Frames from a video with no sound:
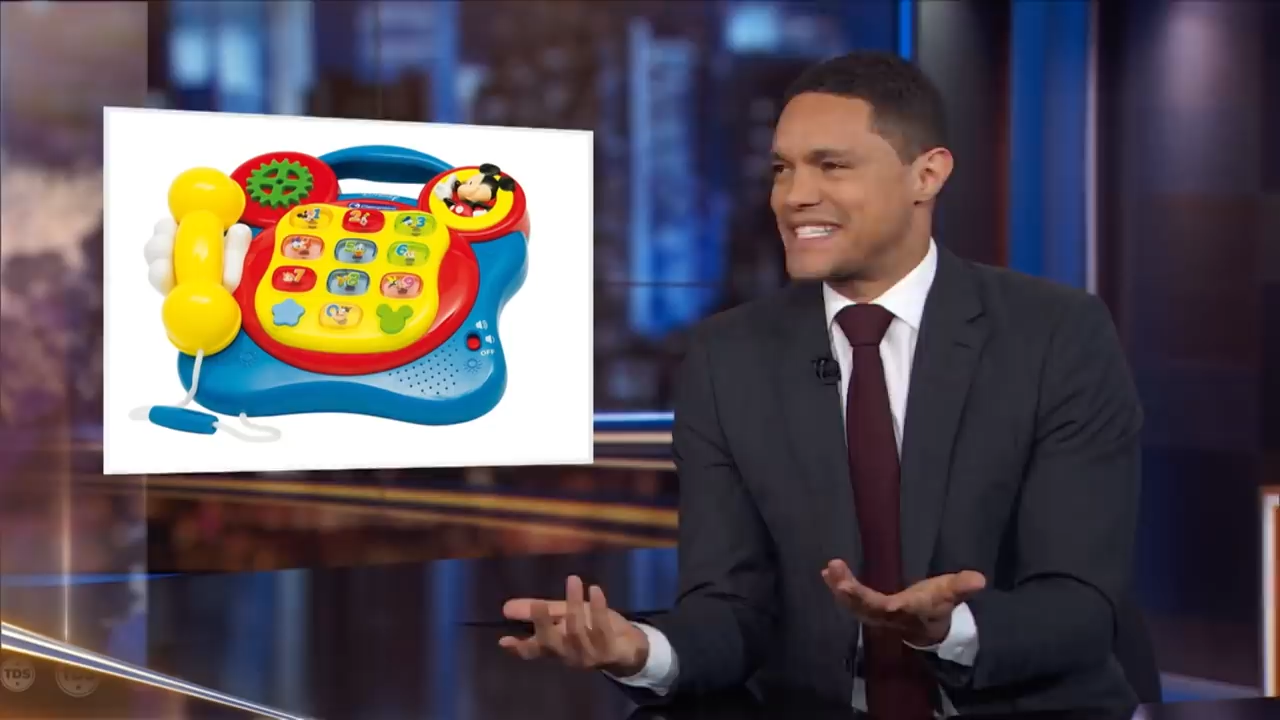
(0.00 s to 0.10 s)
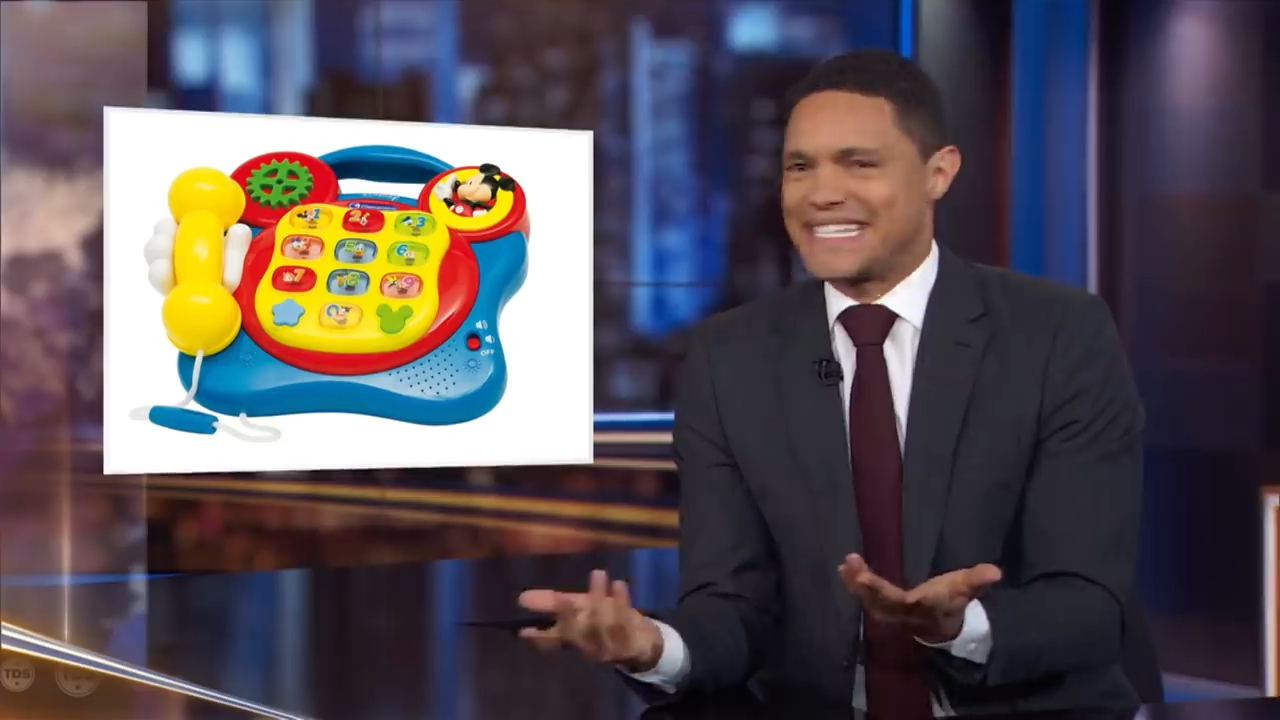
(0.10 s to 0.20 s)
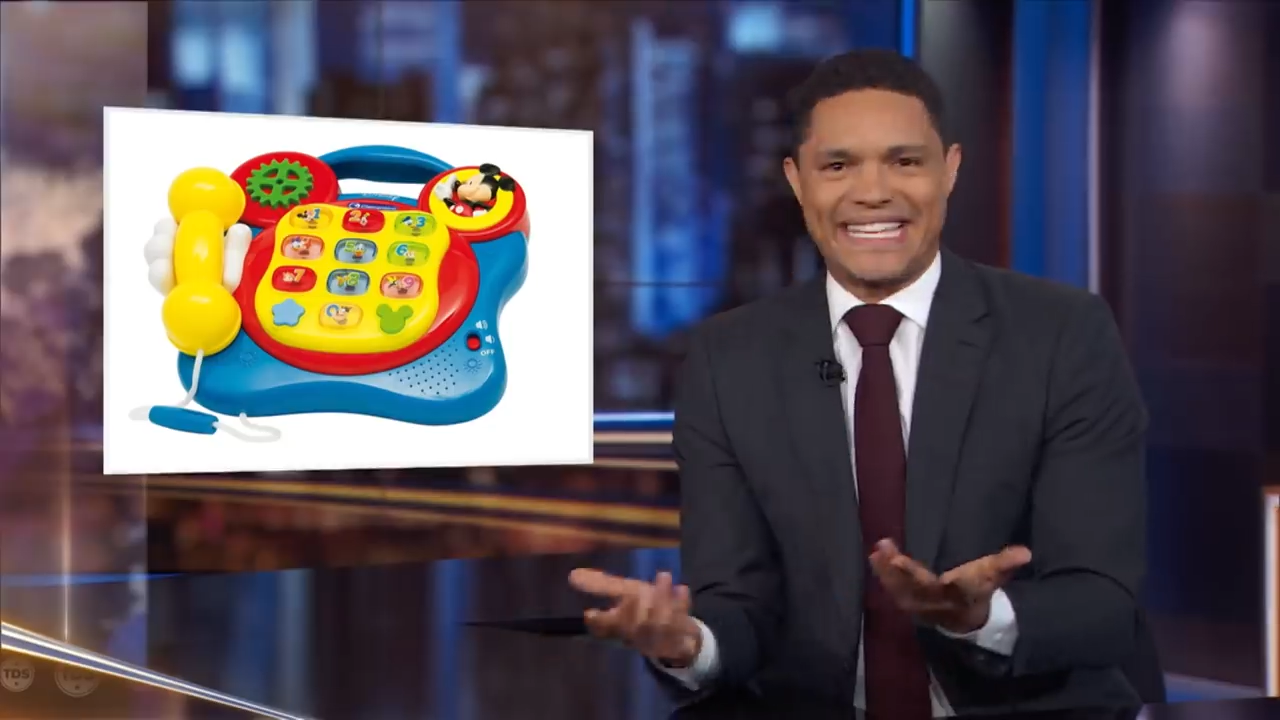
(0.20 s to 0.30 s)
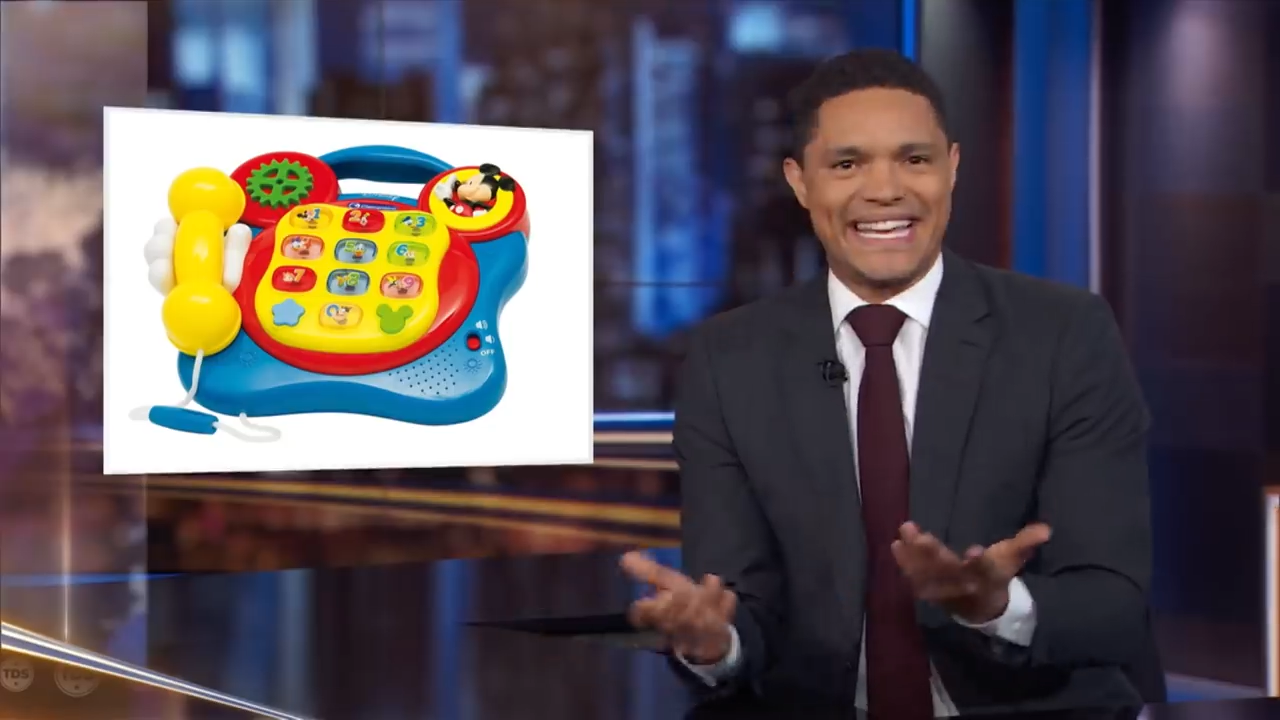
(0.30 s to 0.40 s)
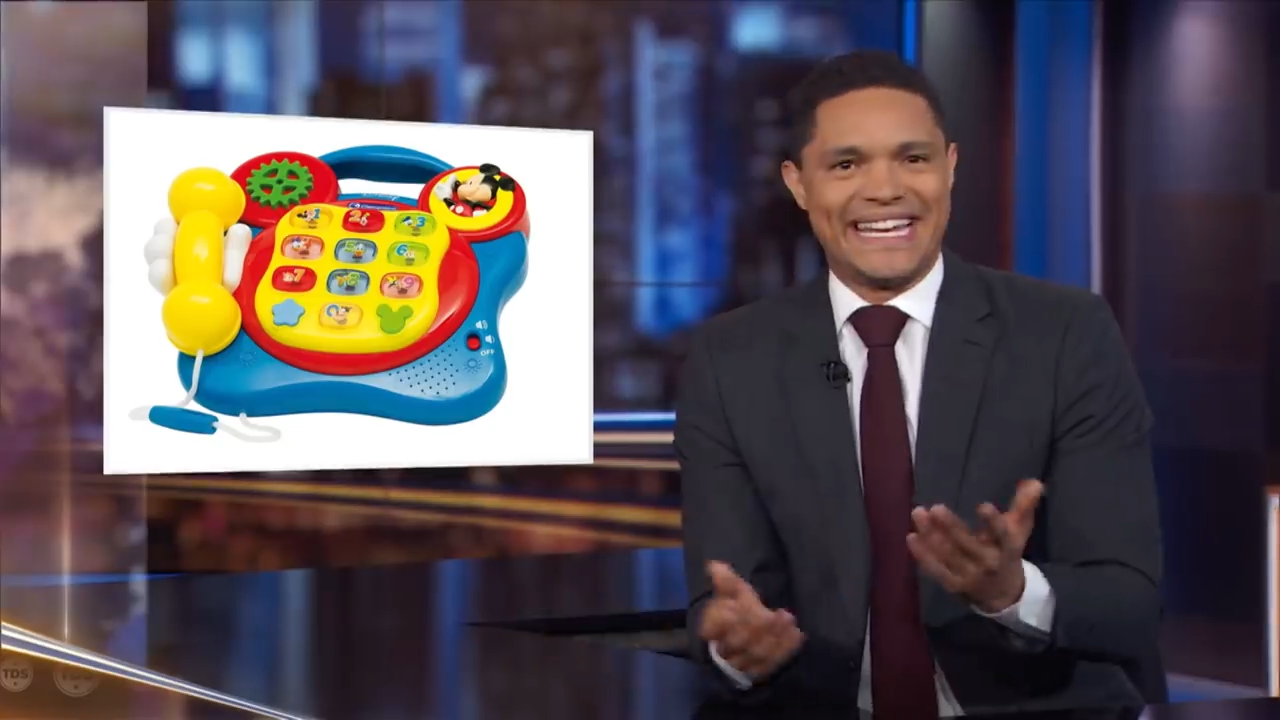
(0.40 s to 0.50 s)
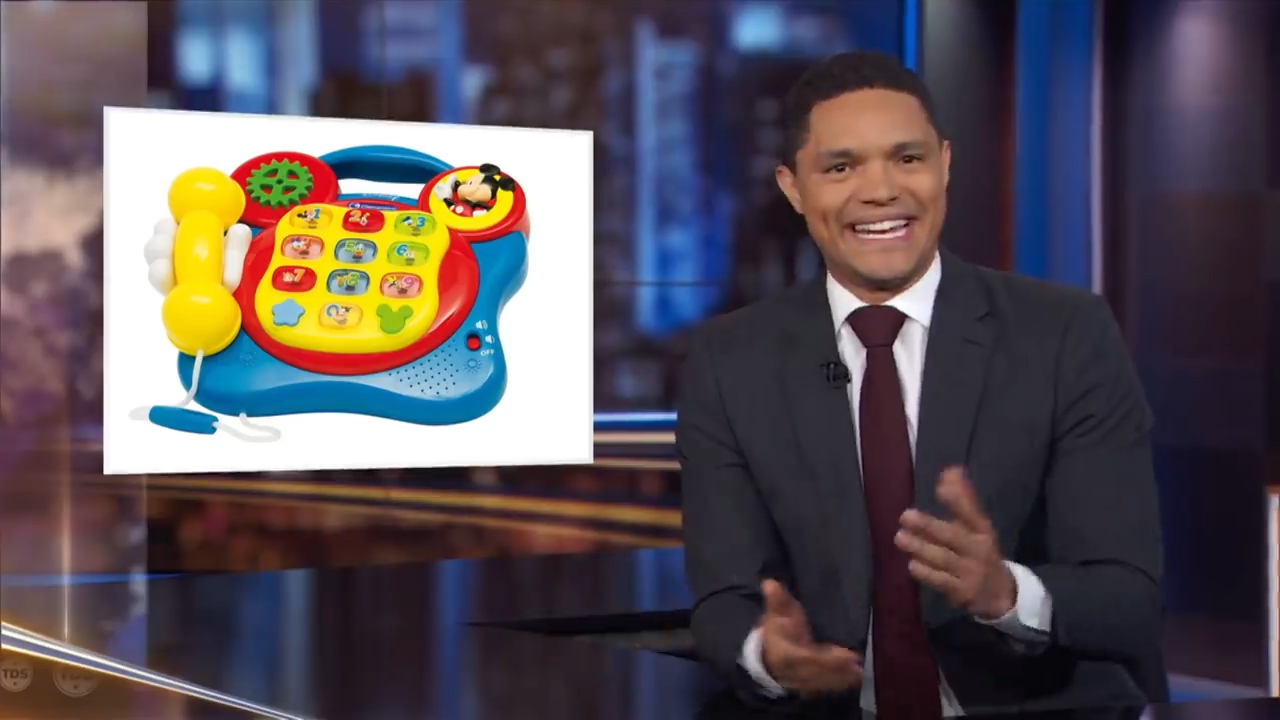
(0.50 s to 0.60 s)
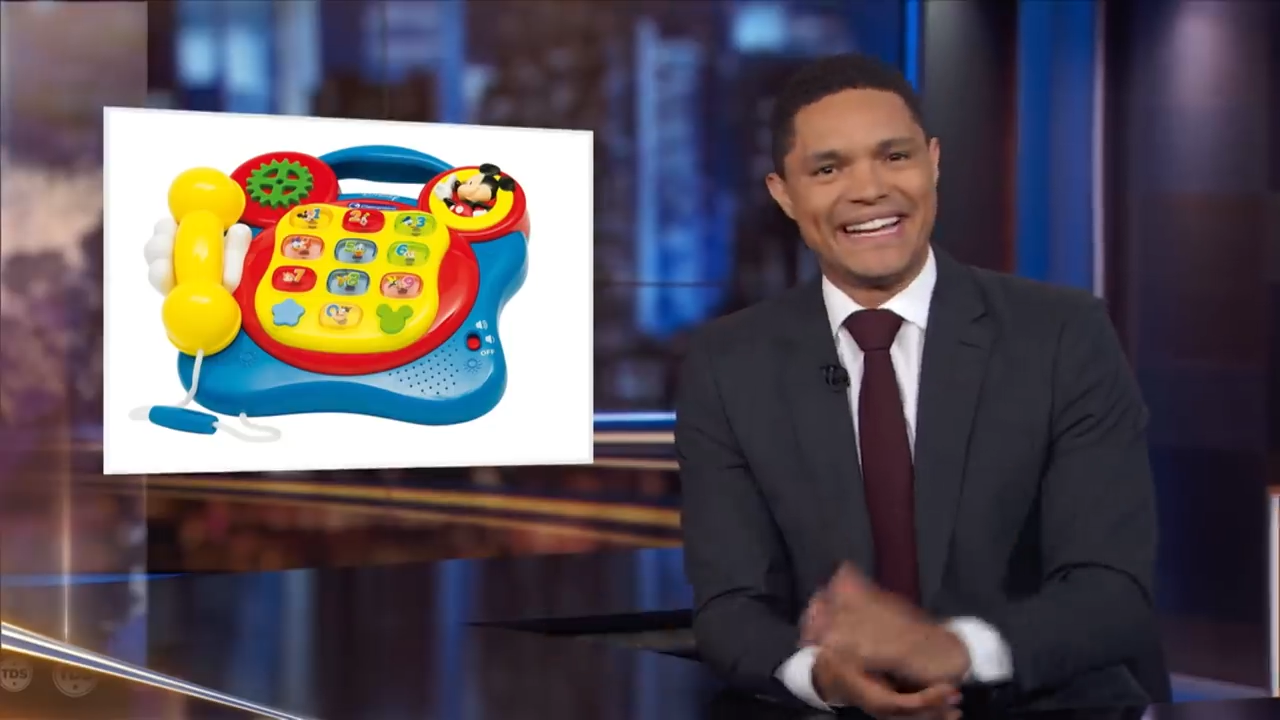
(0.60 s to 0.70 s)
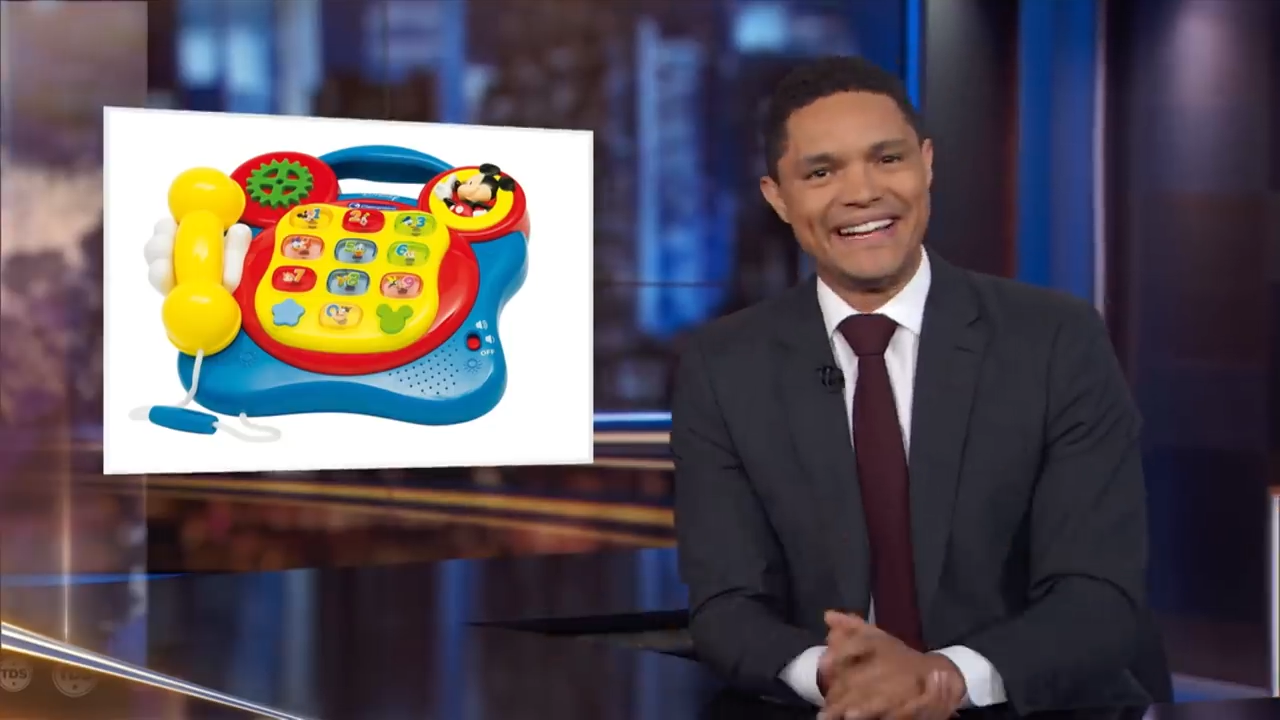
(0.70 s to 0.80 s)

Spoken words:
this kid?